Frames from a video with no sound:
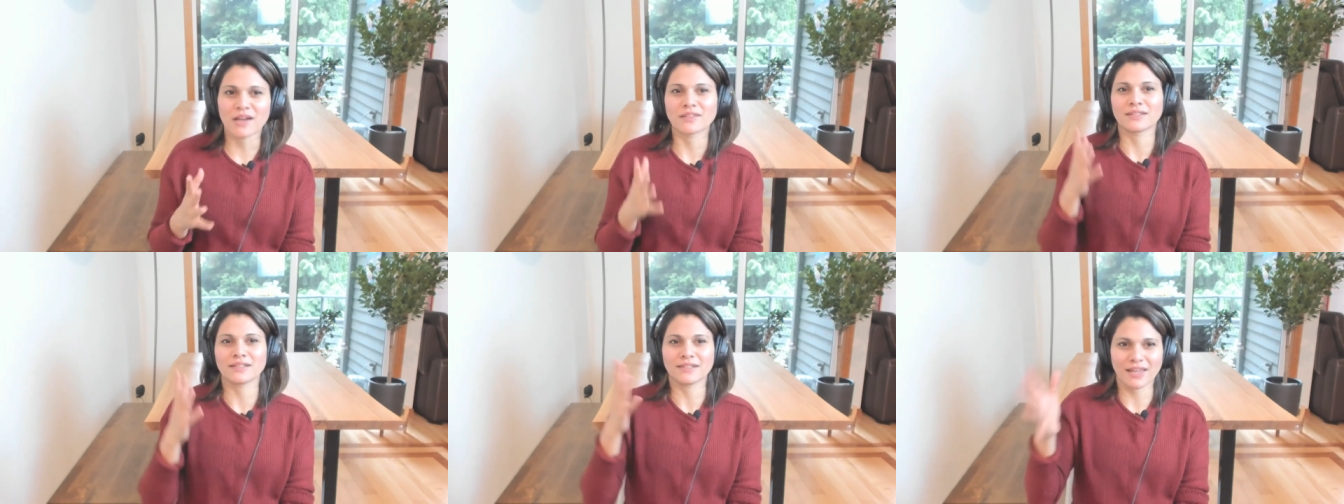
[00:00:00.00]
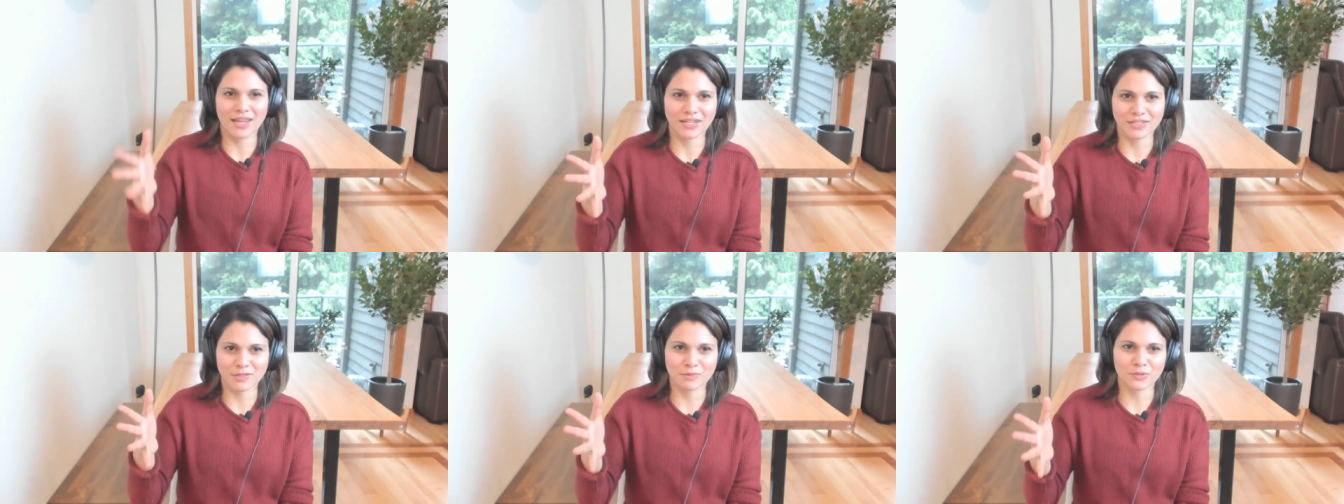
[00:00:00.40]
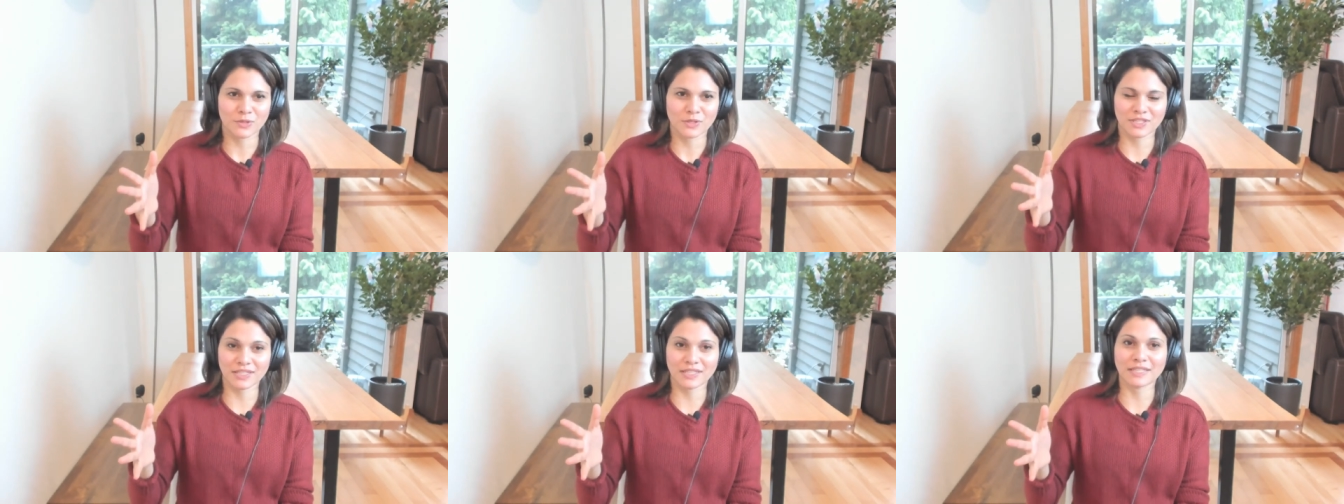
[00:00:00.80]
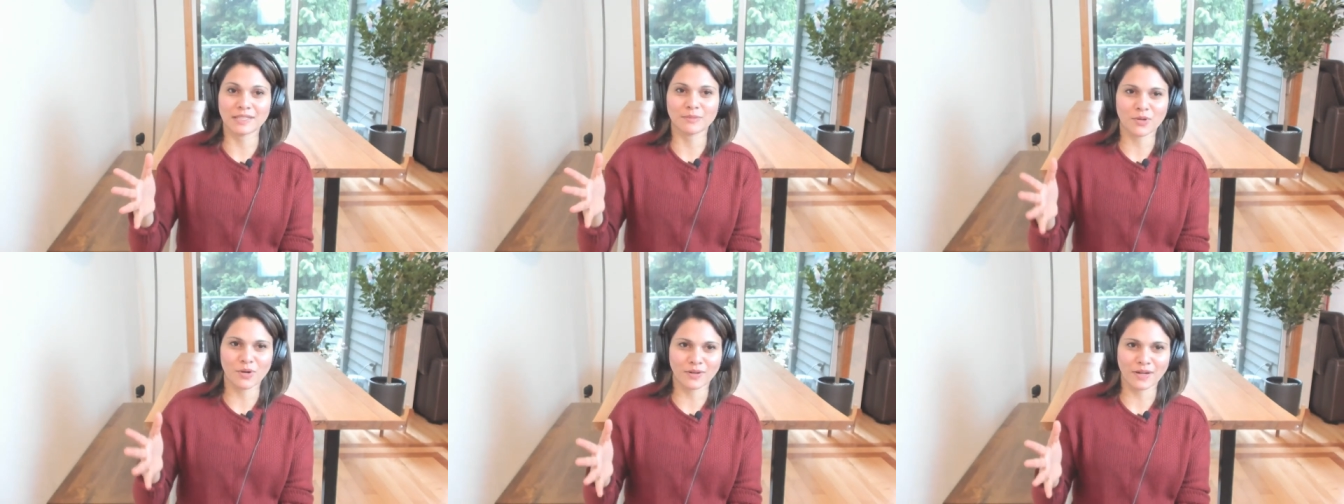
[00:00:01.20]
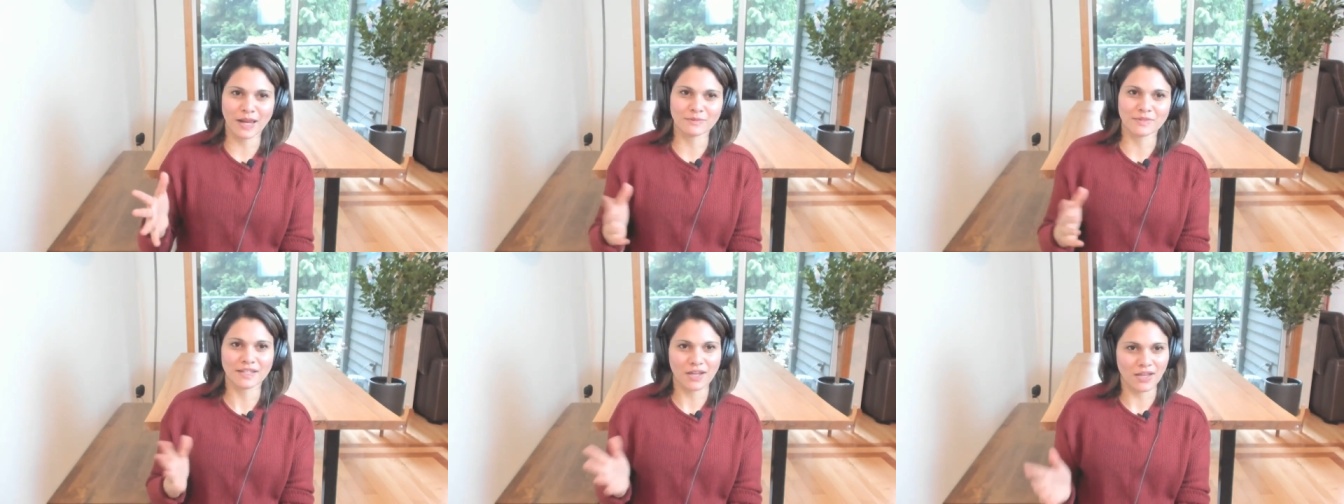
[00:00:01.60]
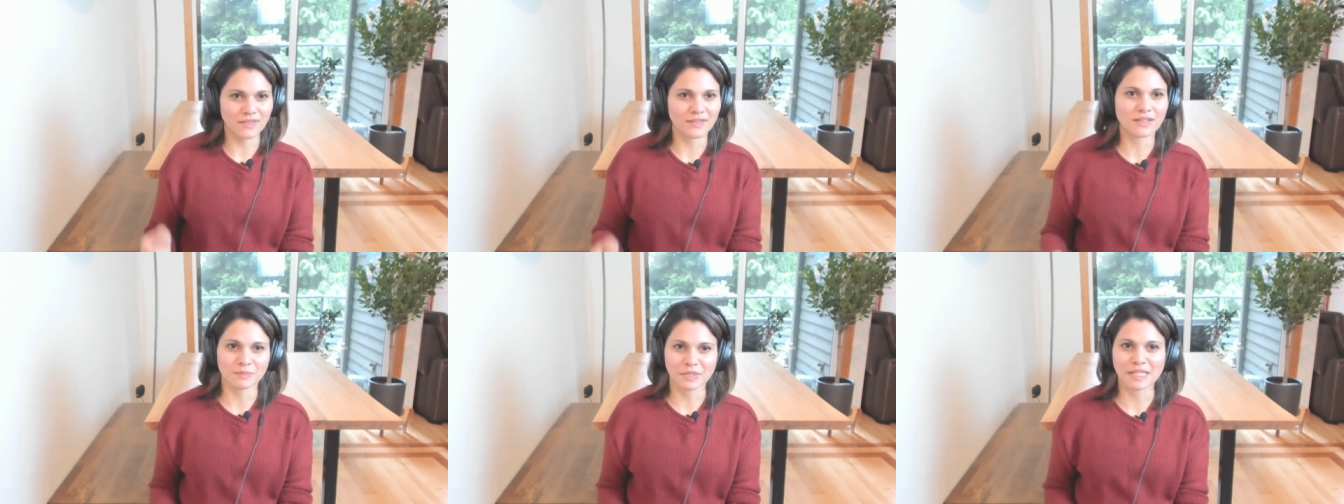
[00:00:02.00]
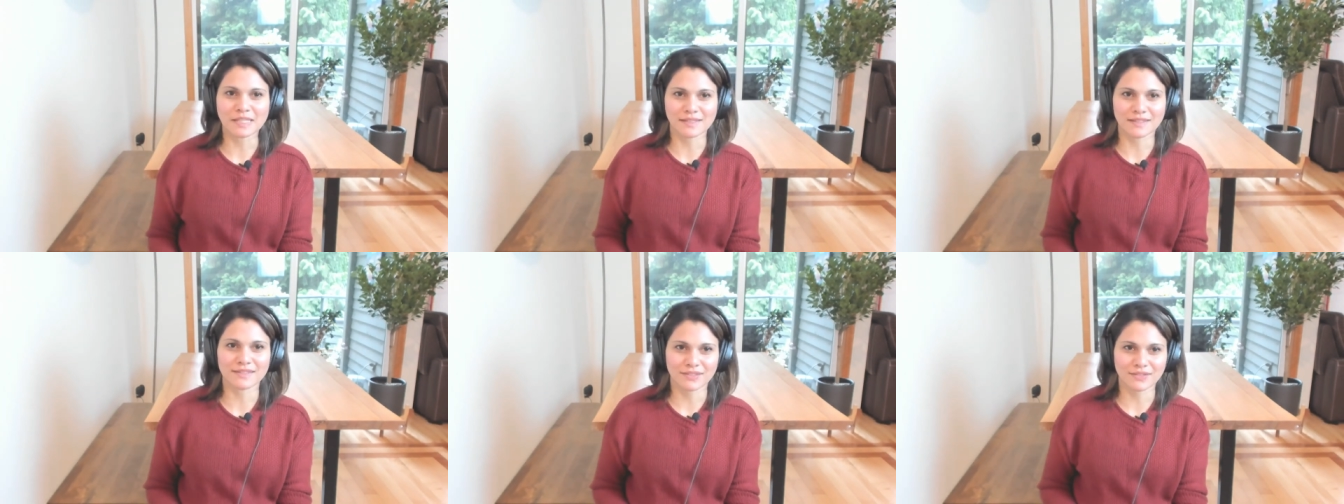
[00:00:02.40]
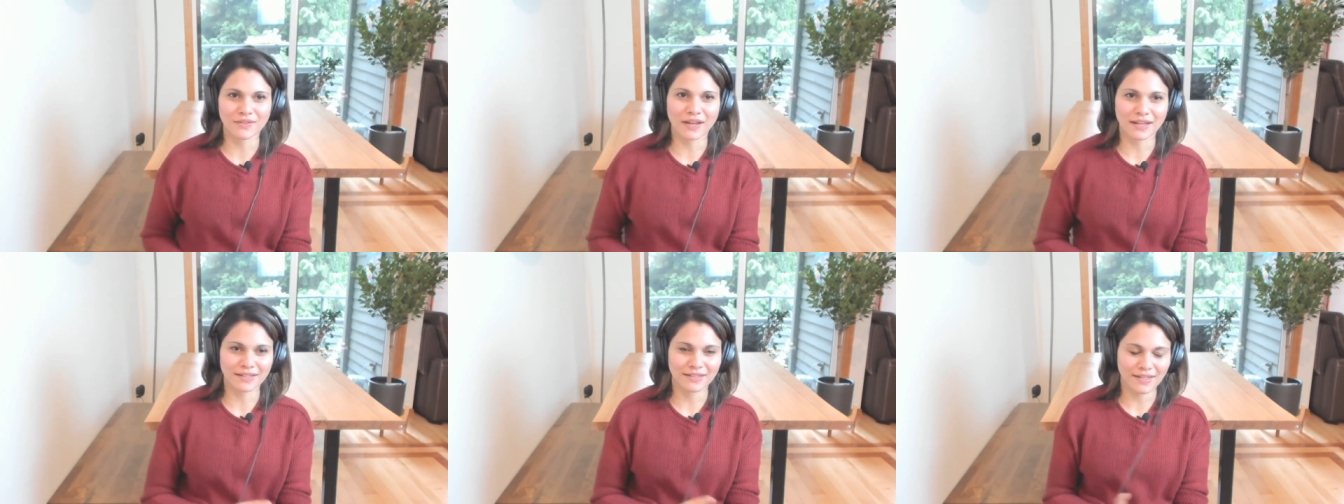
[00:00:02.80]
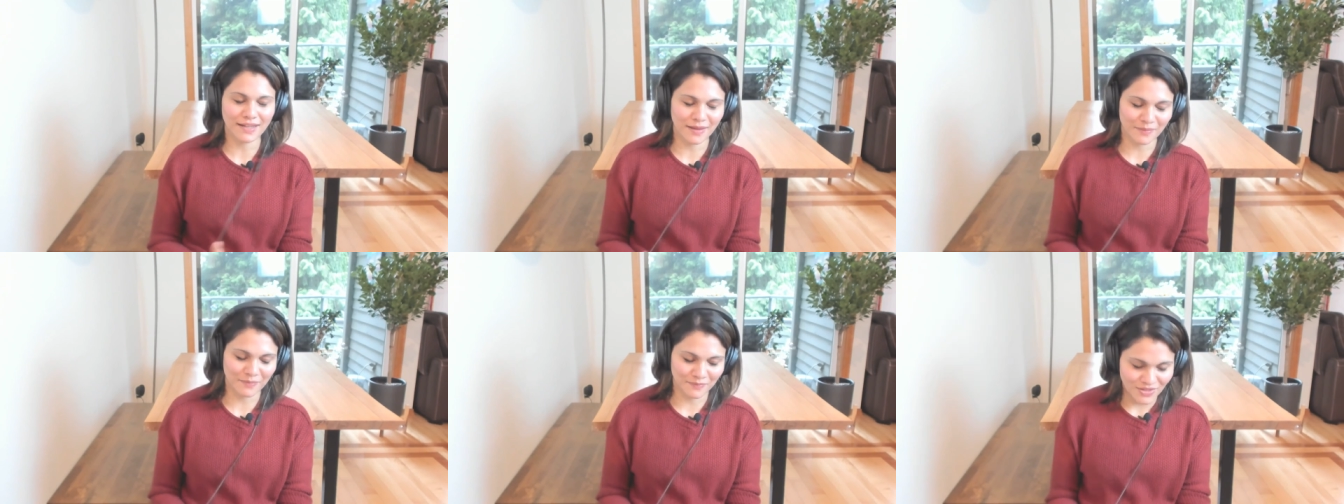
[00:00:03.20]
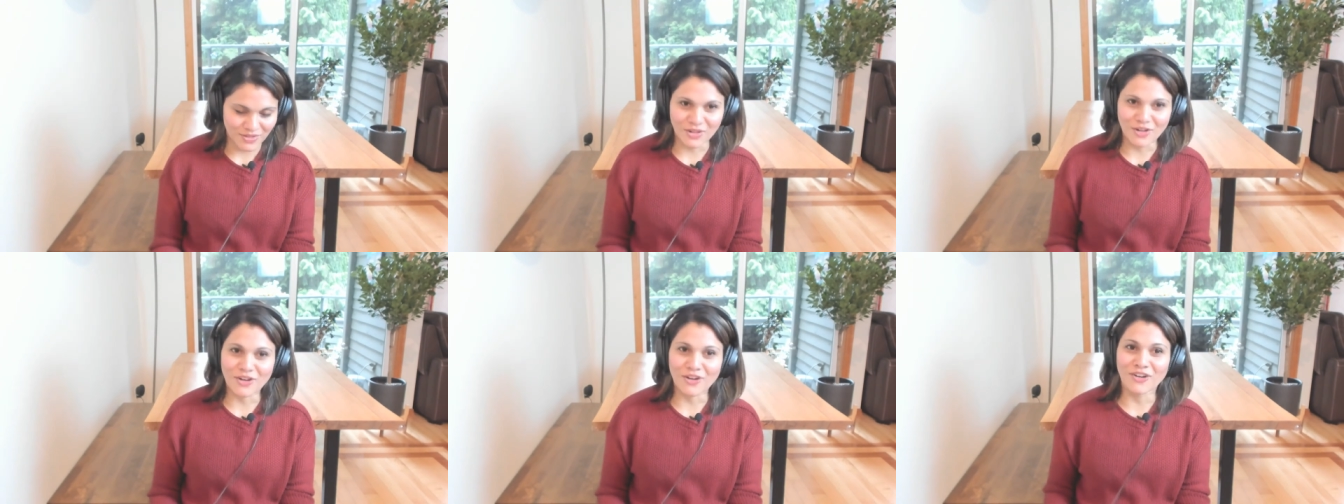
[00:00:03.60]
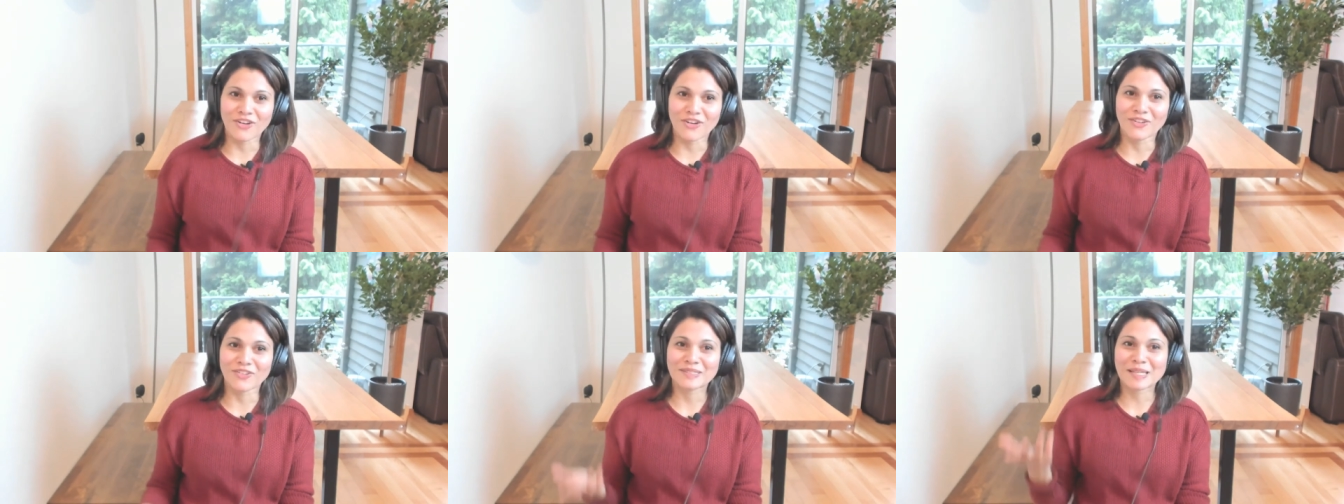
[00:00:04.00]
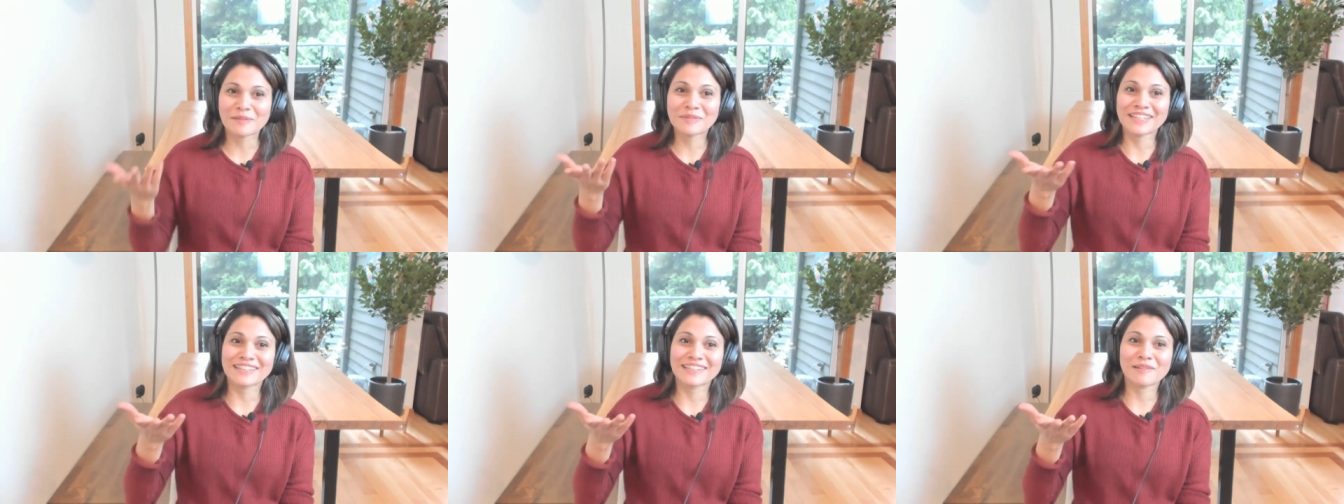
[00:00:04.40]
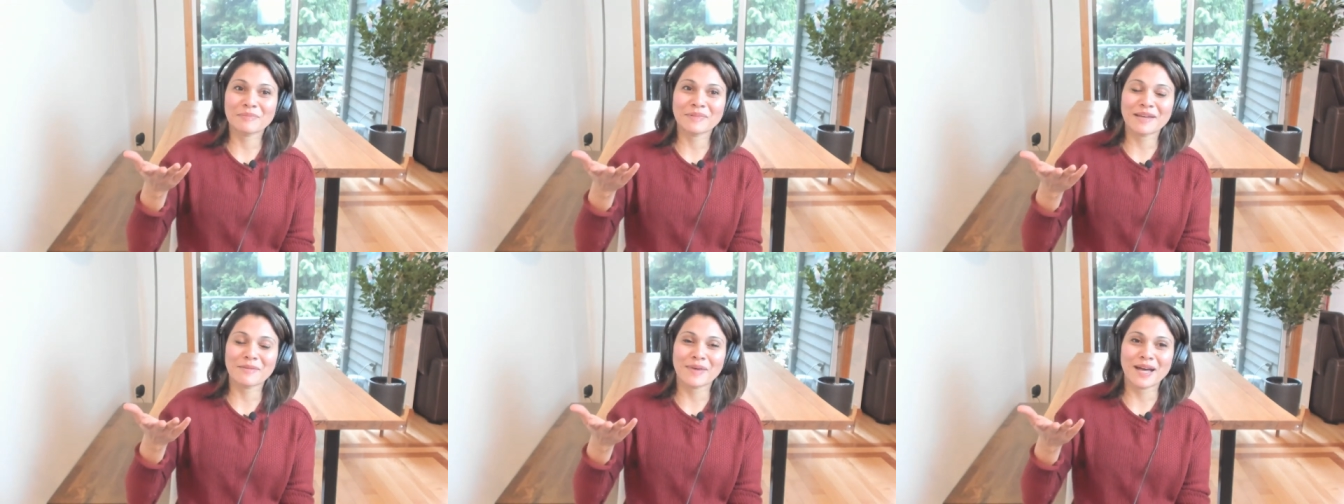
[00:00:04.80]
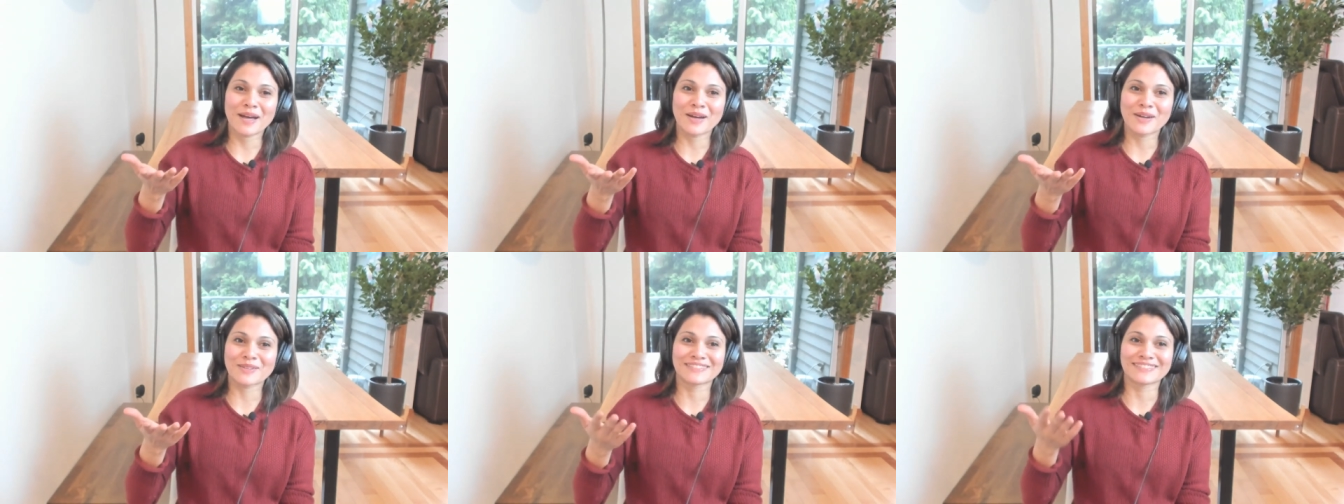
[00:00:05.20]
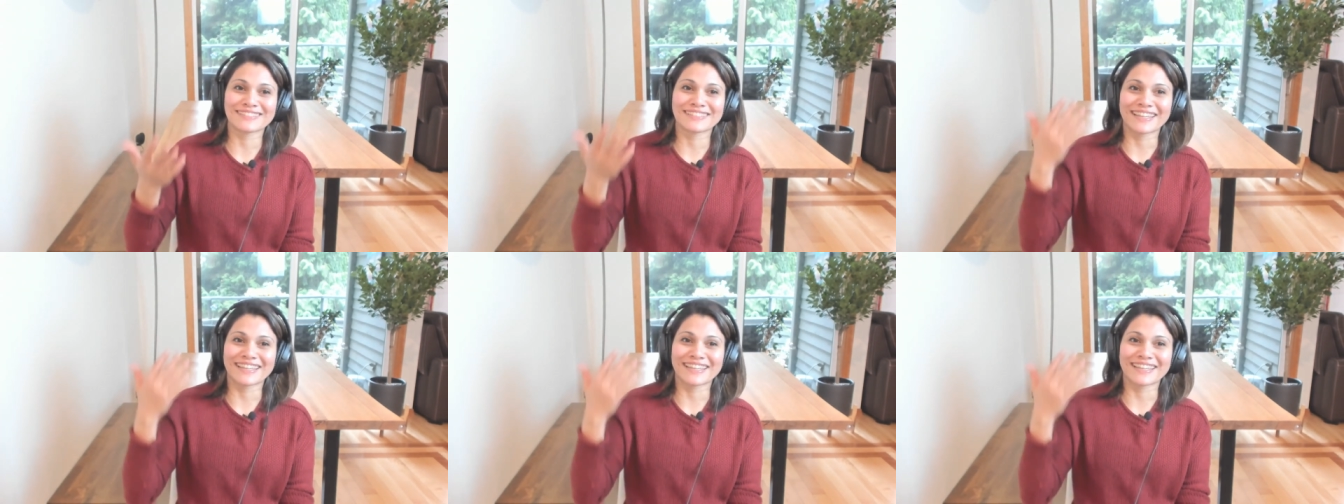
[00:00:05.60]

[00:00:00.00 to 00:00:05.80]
other AEGD programs in other places, right? Yeah. So tell me a little bit about